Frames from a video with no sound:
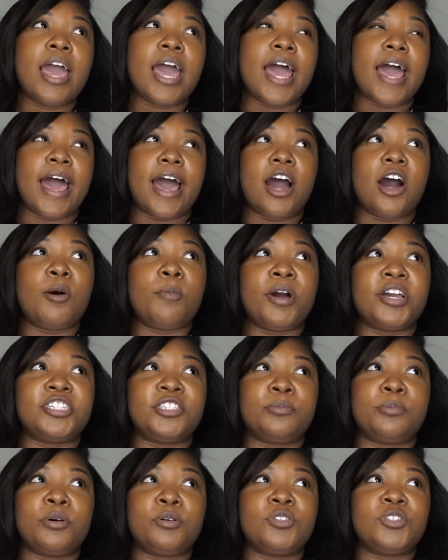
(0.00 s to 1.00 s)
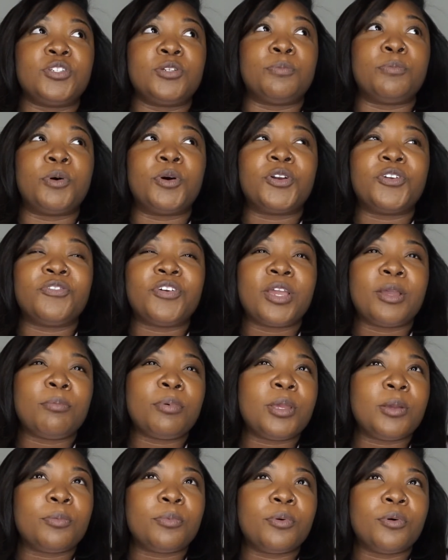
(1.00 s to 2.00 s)
how am I supposed to motivate
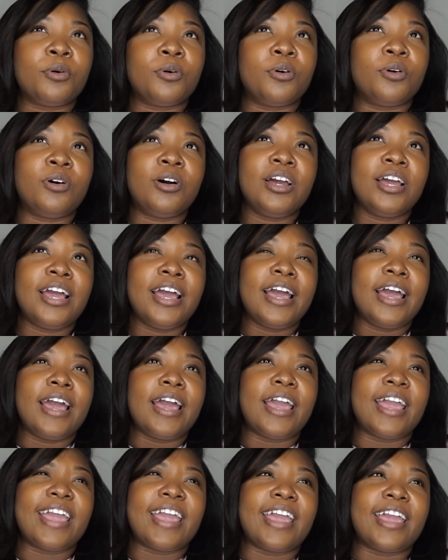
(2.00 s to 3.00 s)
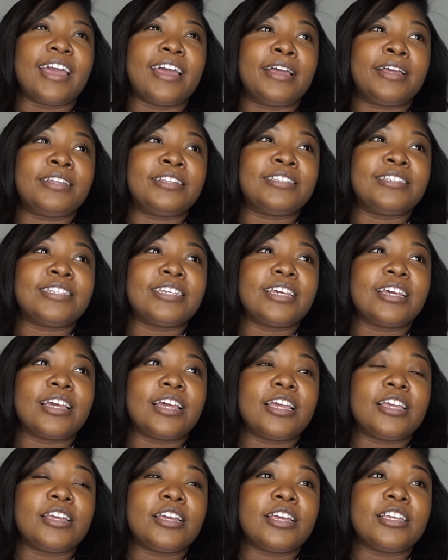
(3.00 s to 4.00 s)
people and
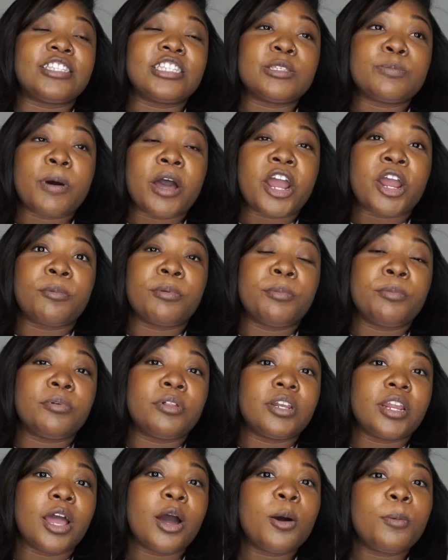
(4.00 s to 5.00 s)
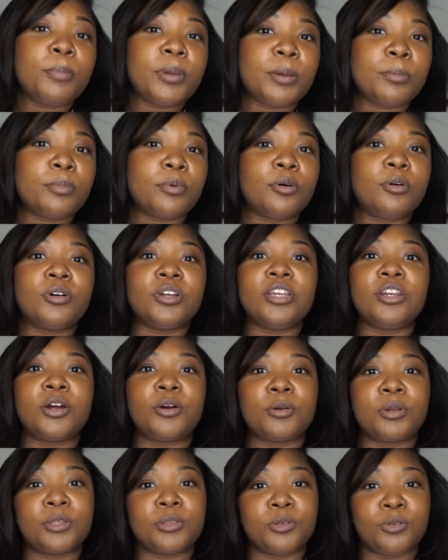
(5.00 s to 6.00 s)
inspire people and help people, you
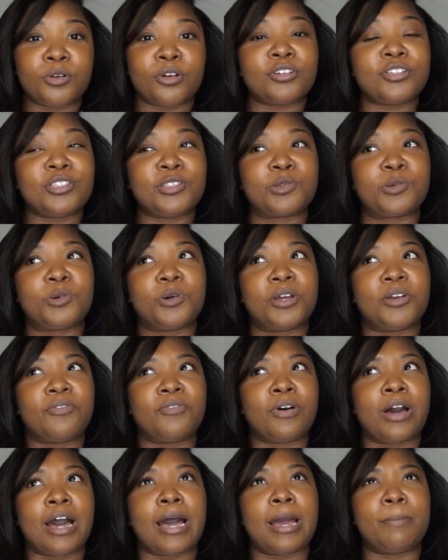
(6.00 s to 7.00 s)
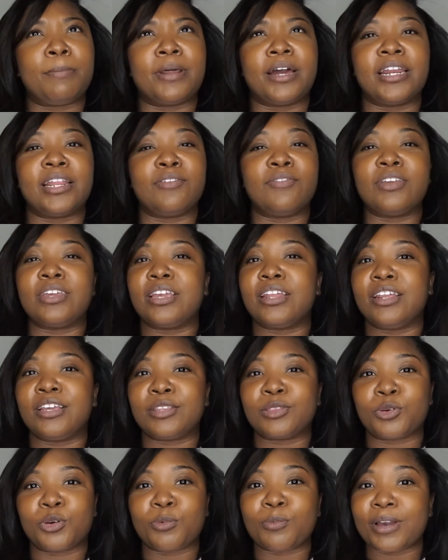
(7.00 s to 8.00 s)
know, get through nursing school if I'm not even getting
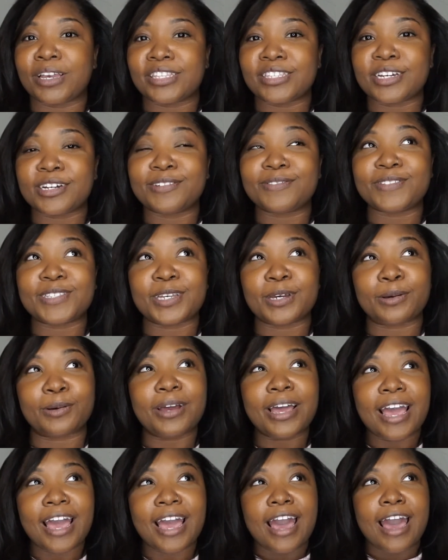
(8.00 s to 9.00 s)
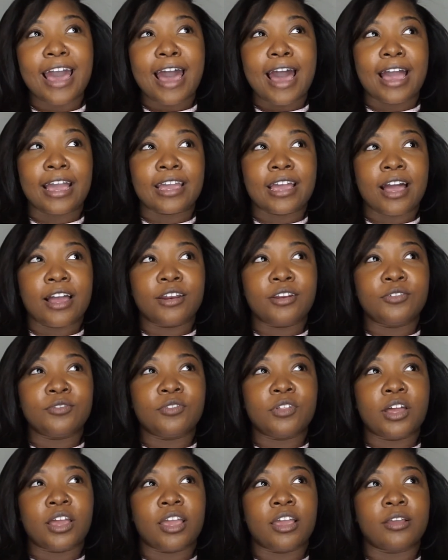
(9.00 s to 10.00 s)
through it myself? So I kind of
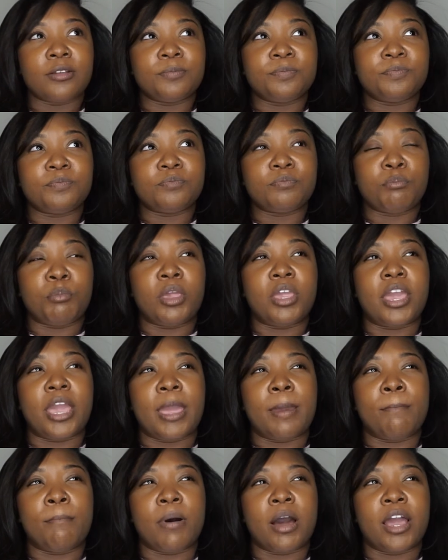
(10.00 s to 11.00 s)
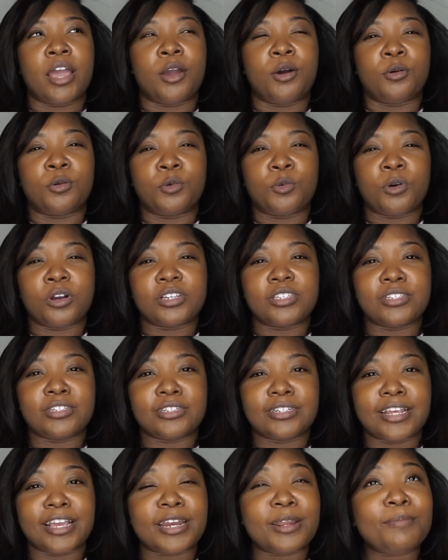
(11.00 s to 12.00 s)
like became my own worst
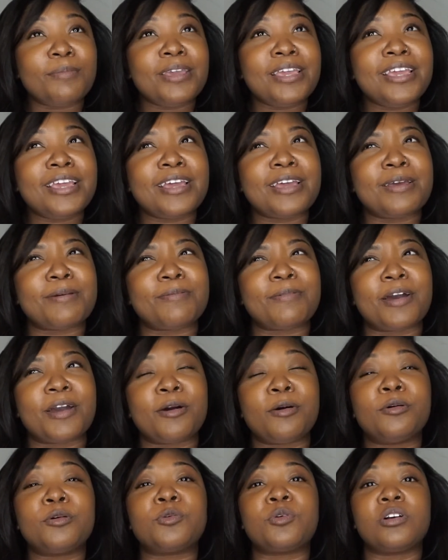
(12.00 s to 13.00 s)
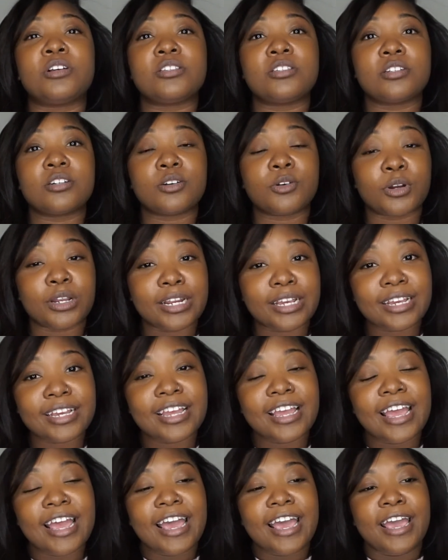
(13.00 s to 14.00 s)
enemy and my own worst critic.
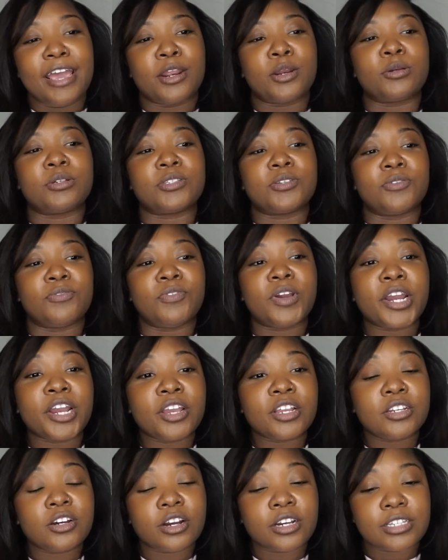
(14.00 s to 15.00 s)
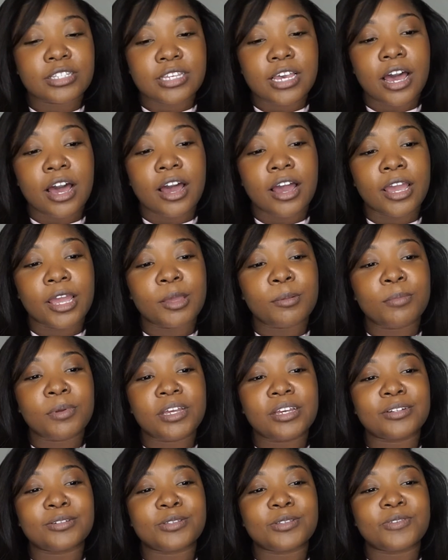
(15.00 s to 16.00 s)
And it was a very dark time.
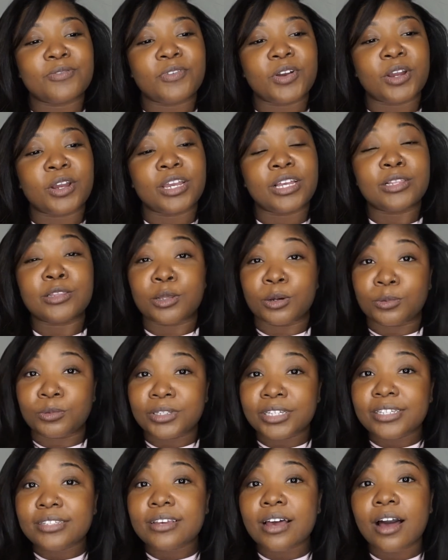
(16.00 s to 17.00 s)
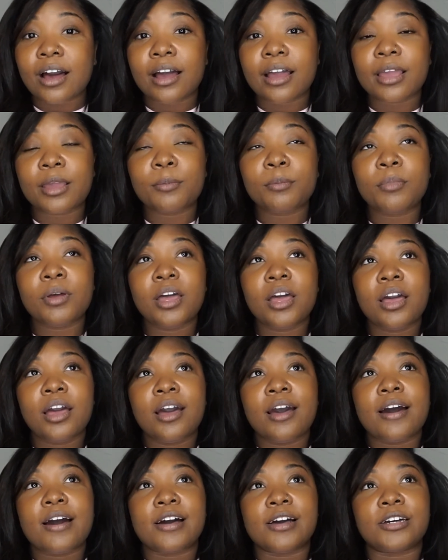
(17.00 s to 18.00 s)
It was a very lonely time.
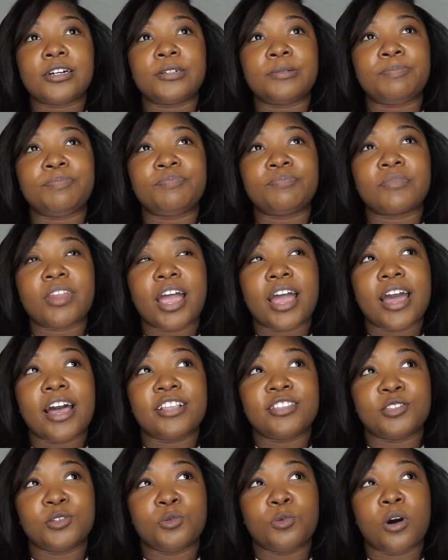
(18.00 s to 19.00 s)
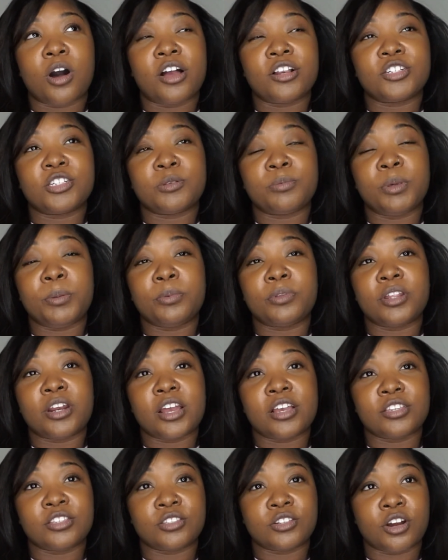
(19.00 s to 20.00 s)
I had to watch the people that
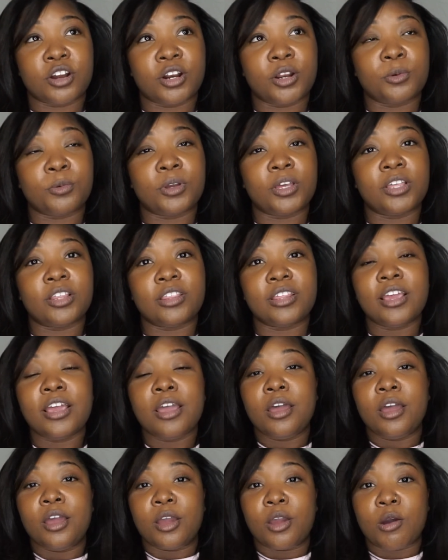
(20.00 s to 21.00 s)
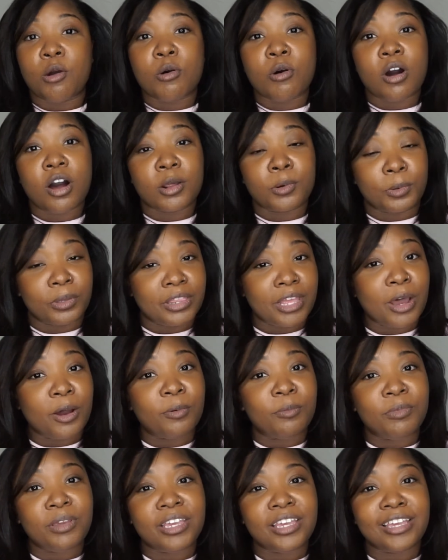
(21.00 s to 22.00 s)
I started with go on
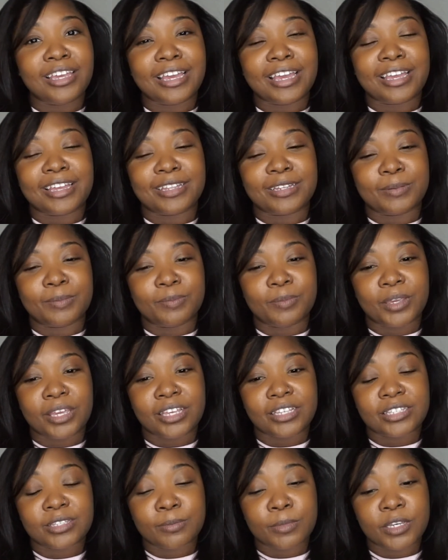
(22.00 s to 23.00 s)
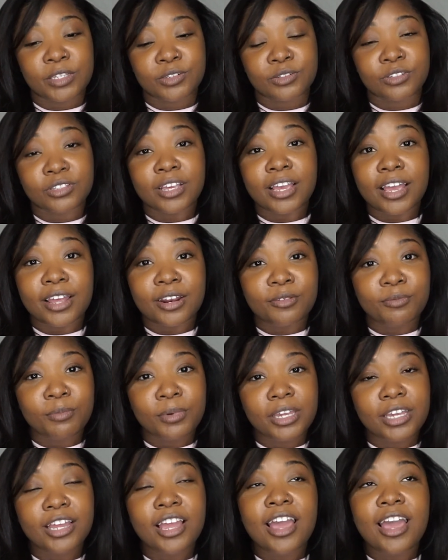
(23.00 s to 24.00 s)
without me and be semesters ahead of
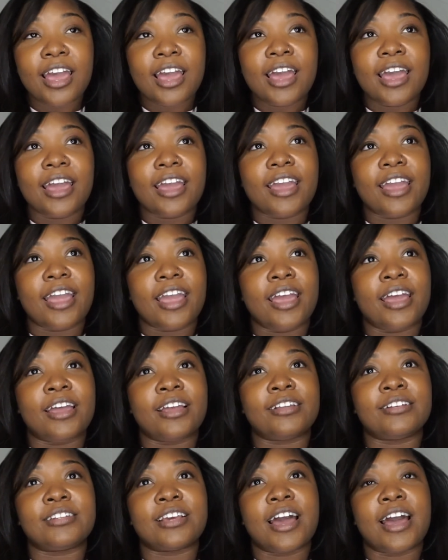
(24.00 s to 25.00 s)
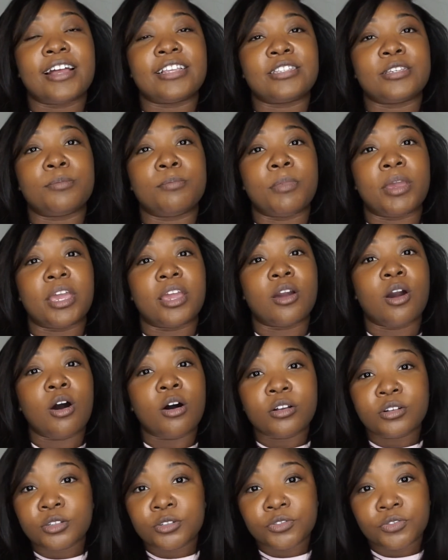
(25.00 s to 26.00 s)
me, and I had to make
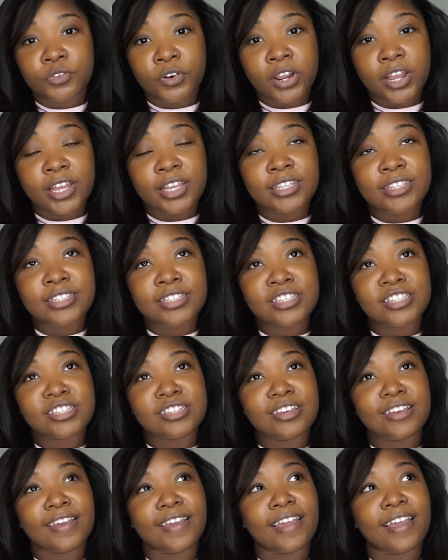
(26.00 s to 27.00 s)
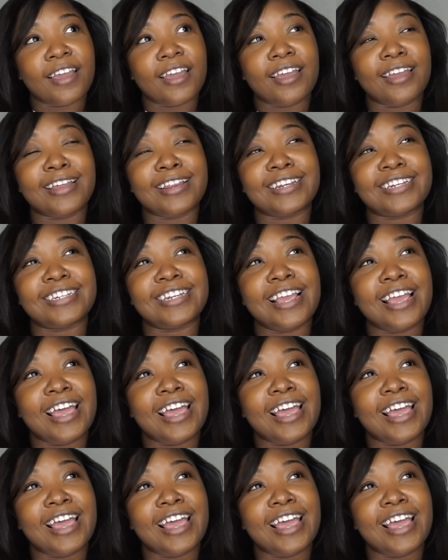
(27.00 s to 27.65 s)
all new friends, and